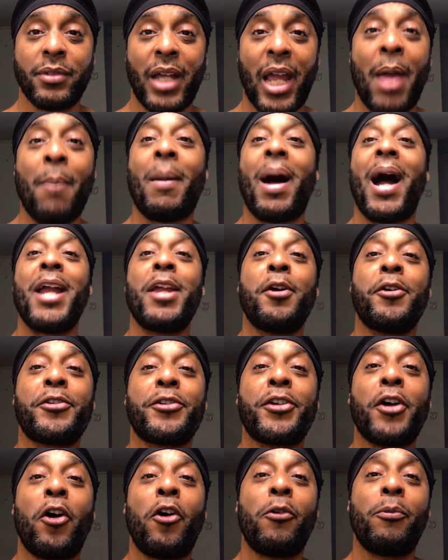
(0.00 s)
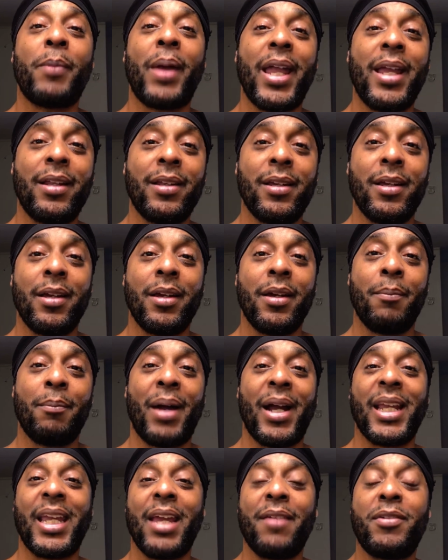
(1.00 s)
Am I your soulmate
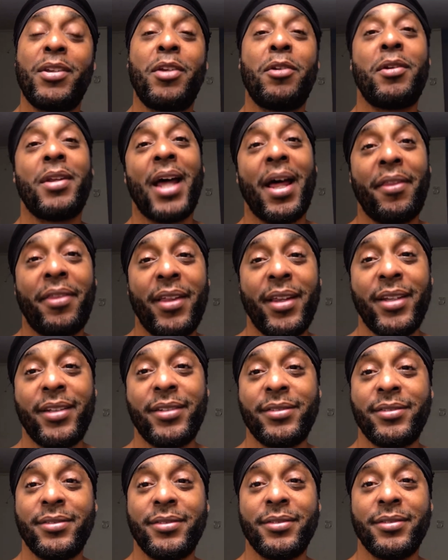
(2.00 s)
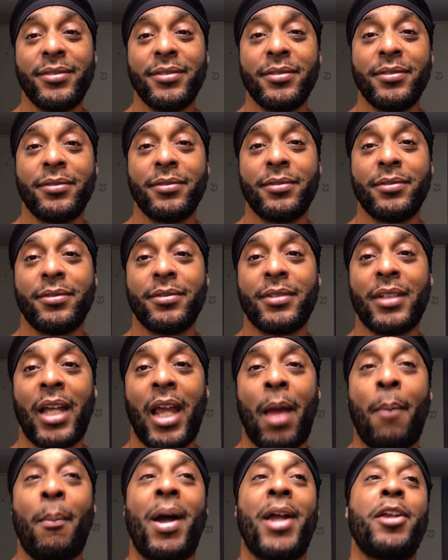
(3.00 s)
by giving you nothing?
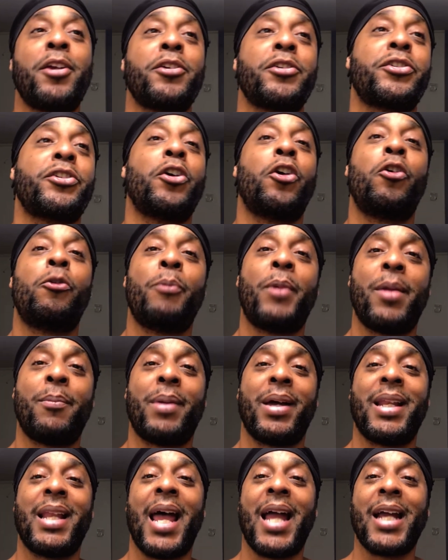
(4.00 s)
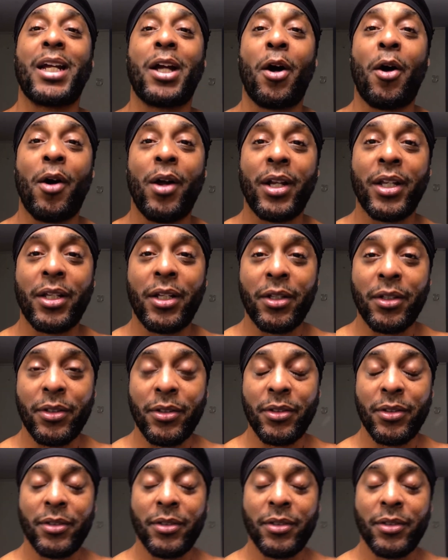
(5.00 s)
Am I your soulmate by not calling you?